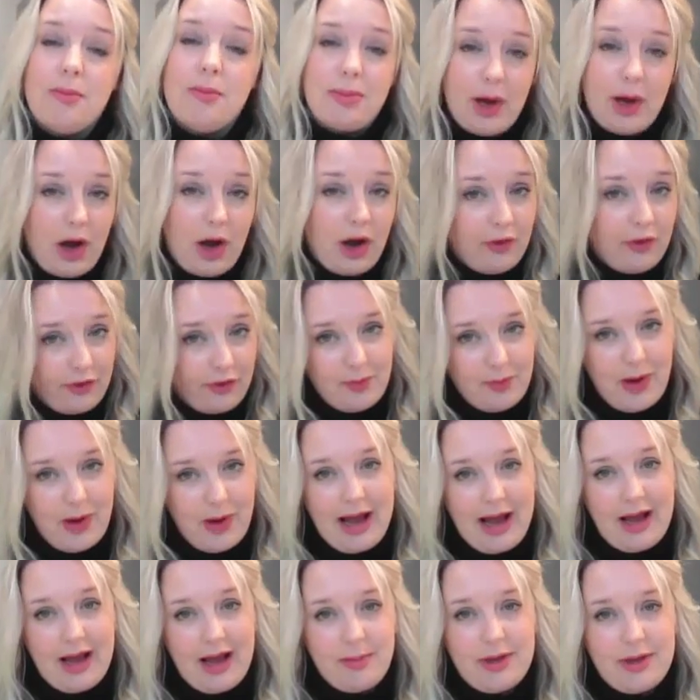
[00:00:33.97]
But often
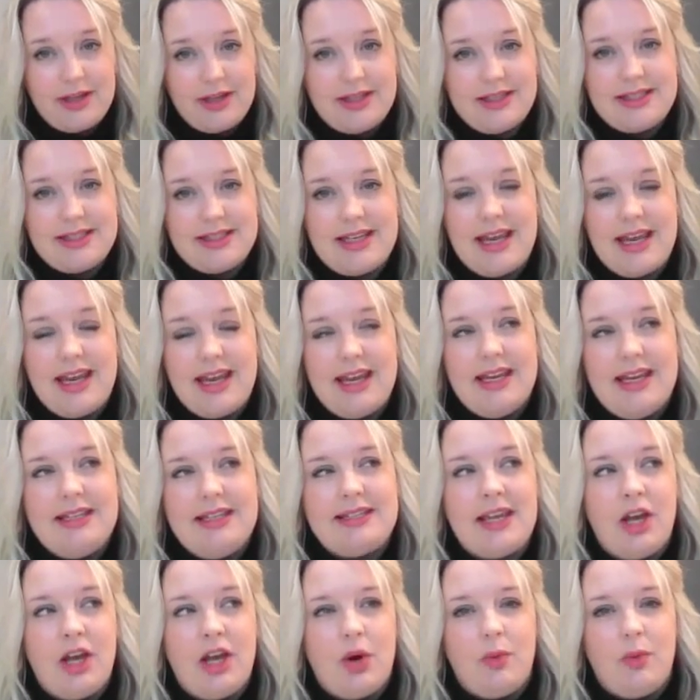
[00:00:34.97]
what happens
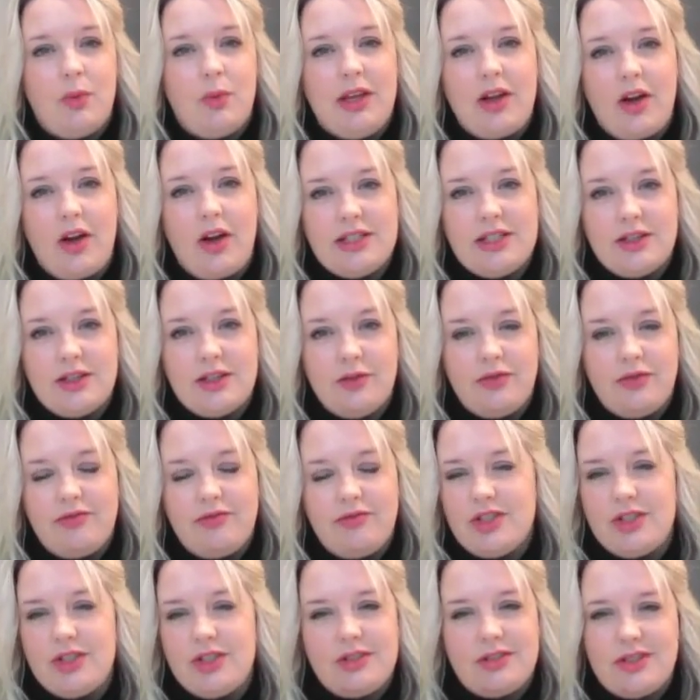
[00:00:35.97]
is we kind of
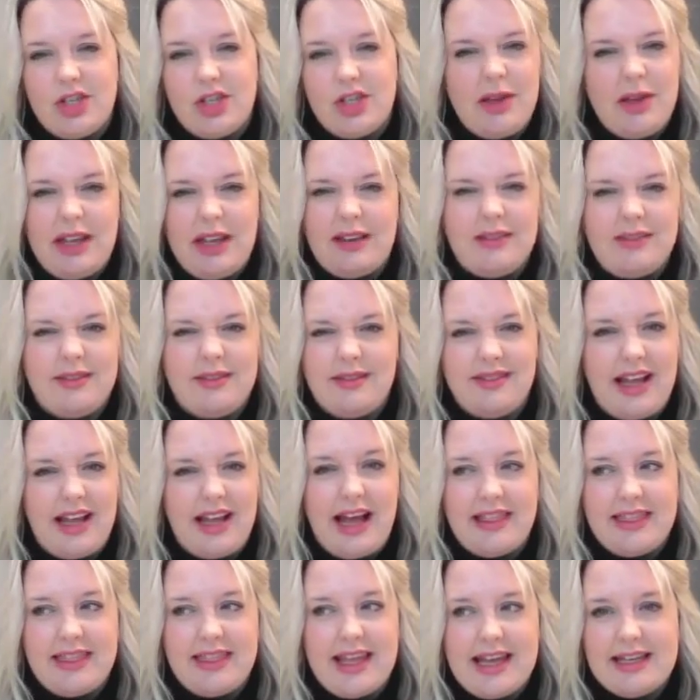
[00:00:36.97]
just do it
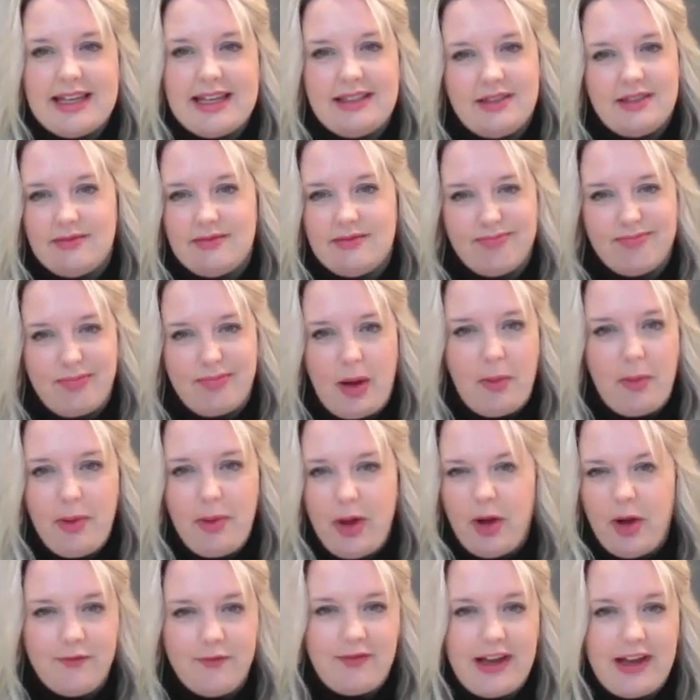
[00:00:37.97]
and then pop
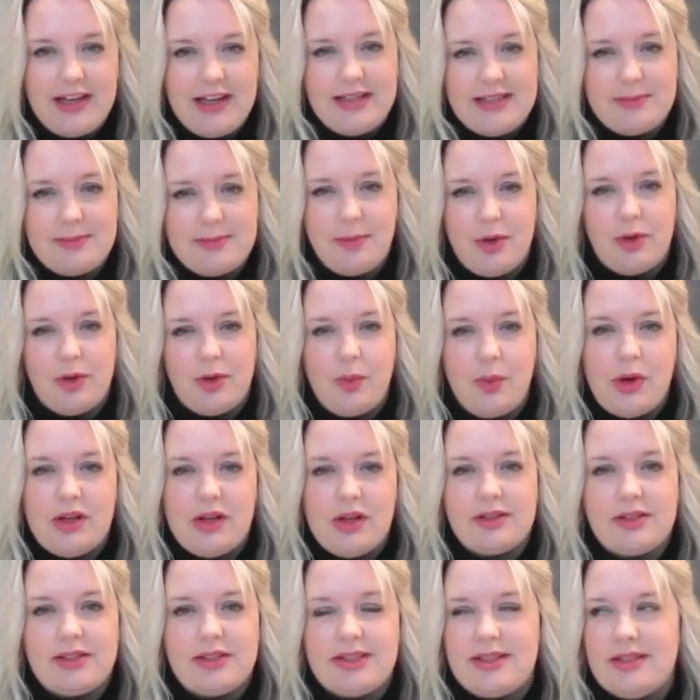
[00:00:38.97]
it on Facebook
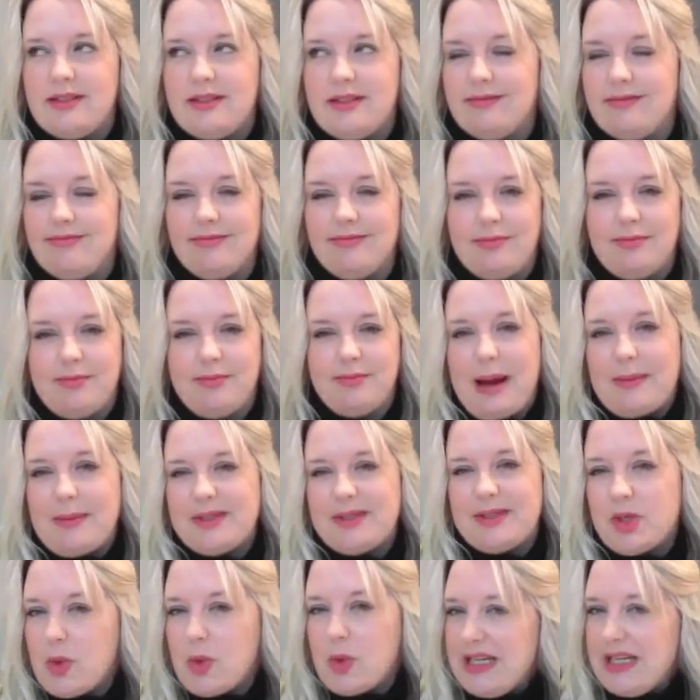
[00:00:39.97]
once and
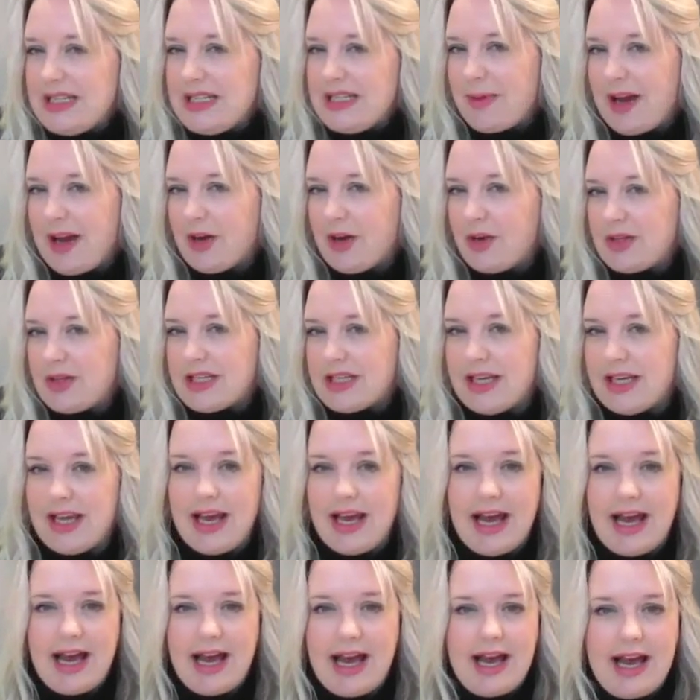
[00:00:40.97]
perhaps tweet about
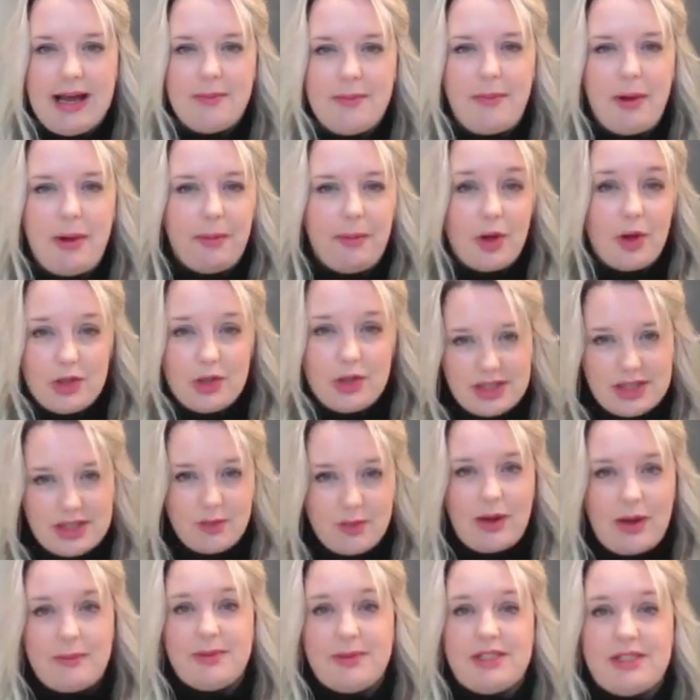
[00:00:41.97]
it, pop it onto the
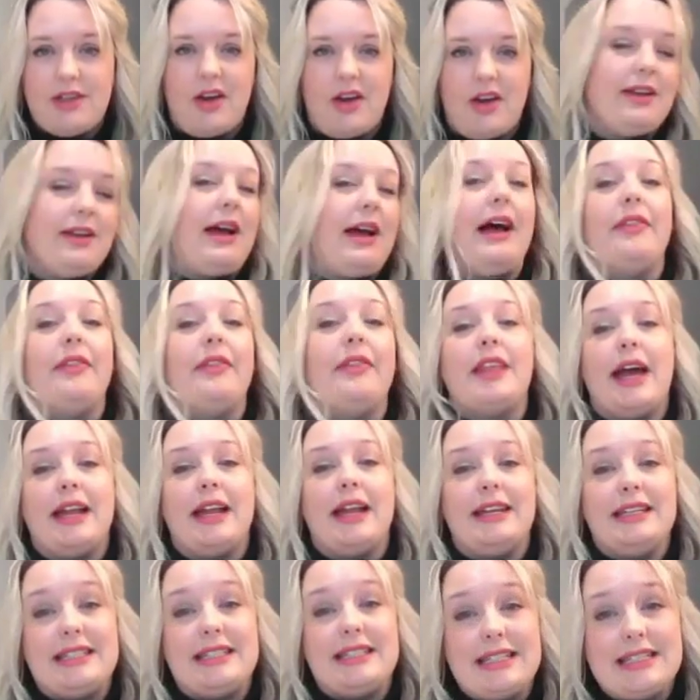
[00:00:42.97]
website, and
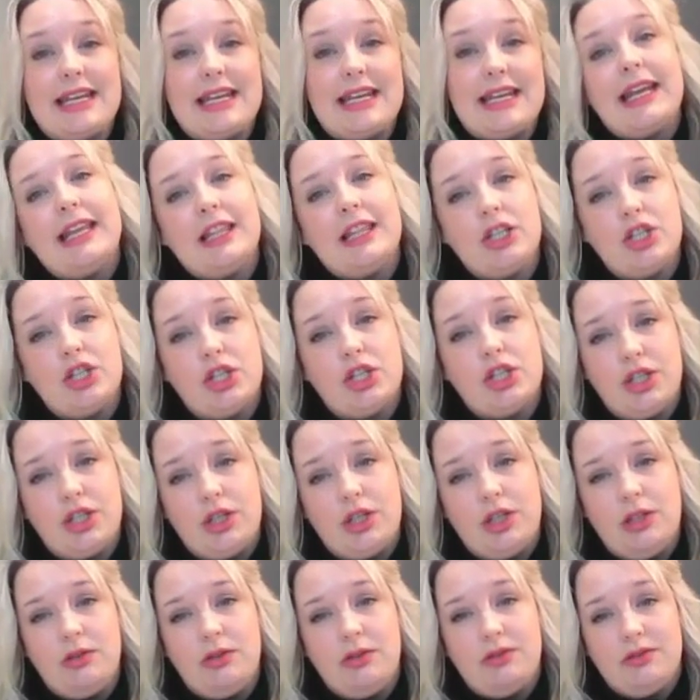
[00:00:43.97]
then it's a tick in the
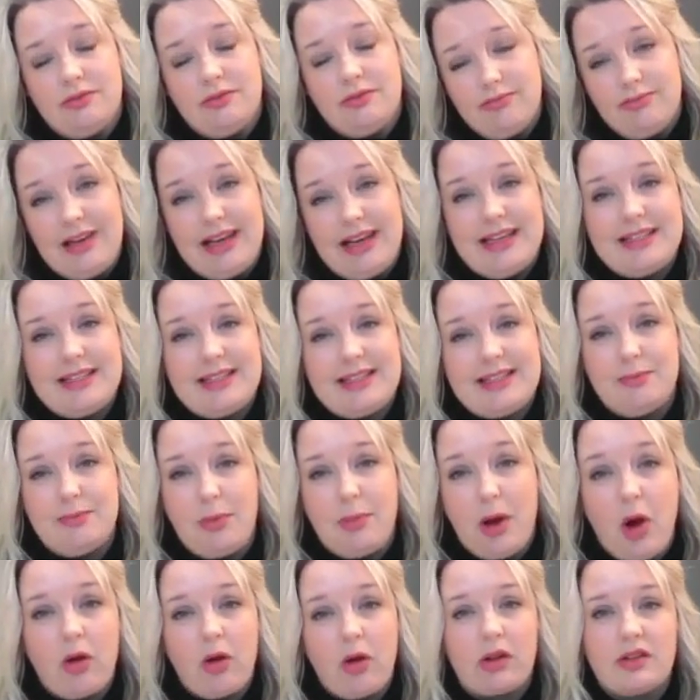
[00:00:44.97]
to-do list
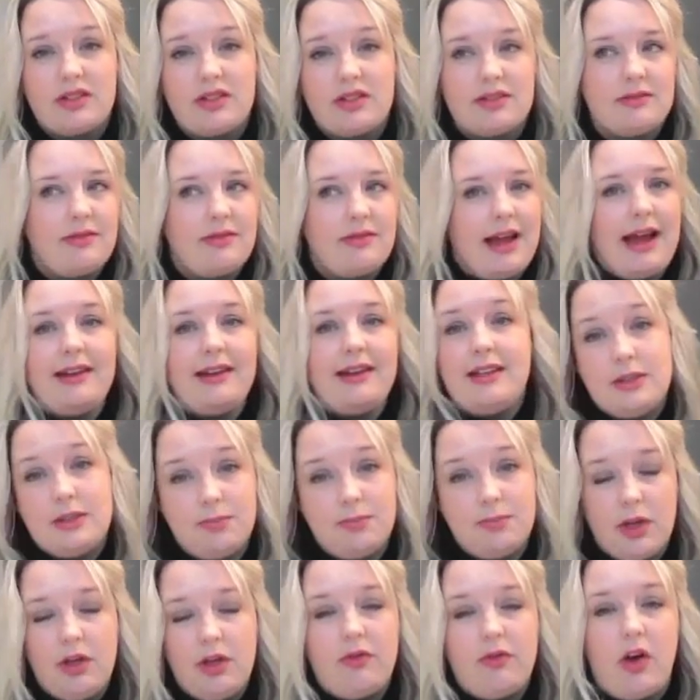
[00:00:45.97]
box and it's
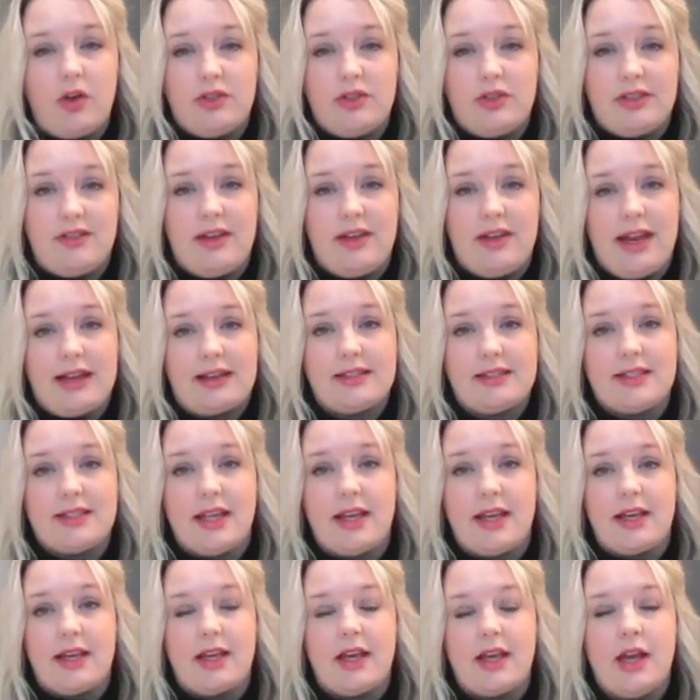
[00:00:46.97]
moved on to the next
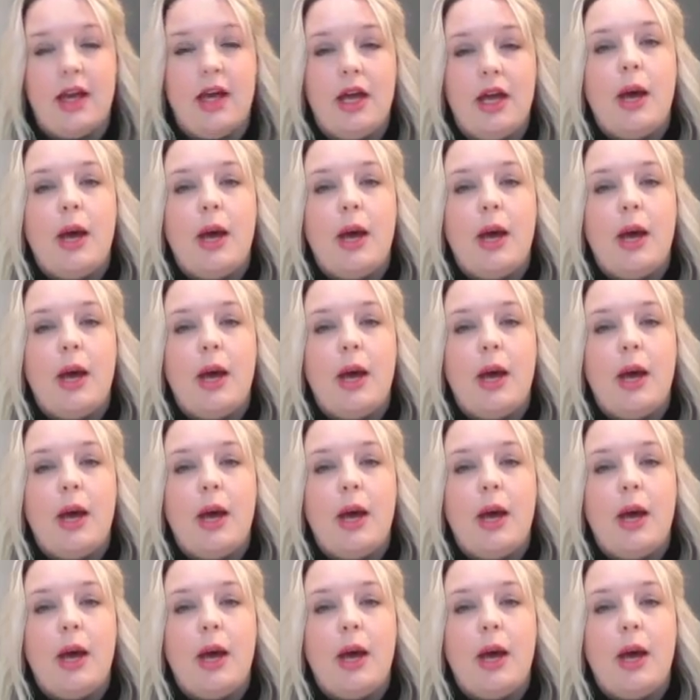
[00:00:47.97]
thing.